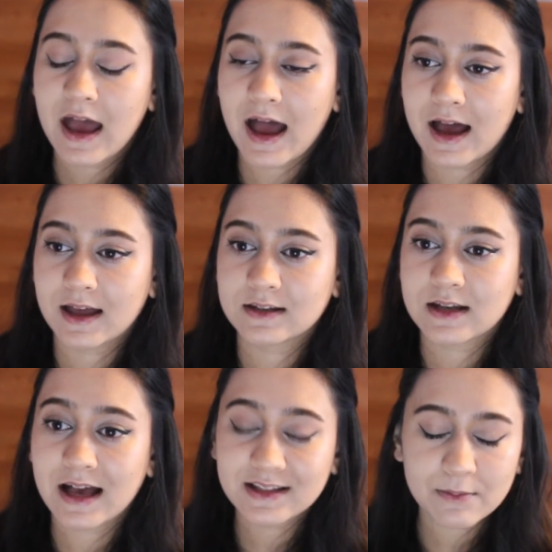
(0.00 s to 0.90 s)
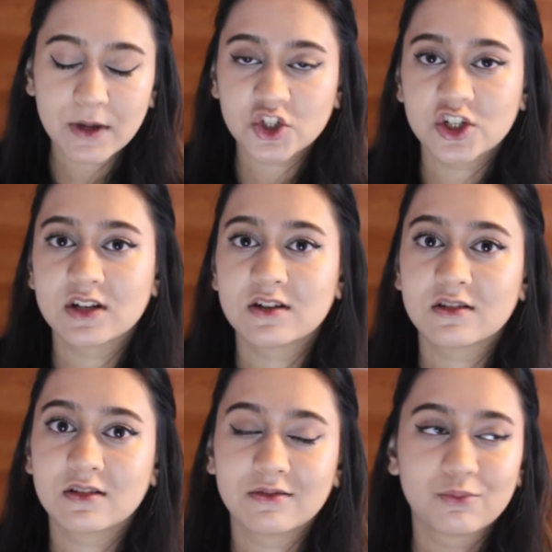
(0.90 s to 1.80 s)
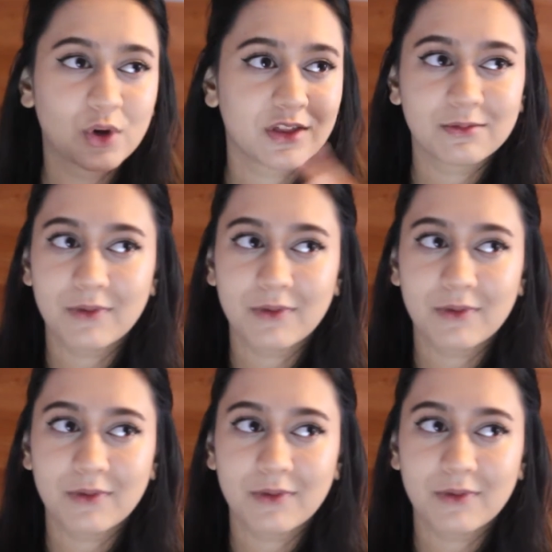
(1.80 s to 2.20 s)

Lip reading: And as I mentioned, with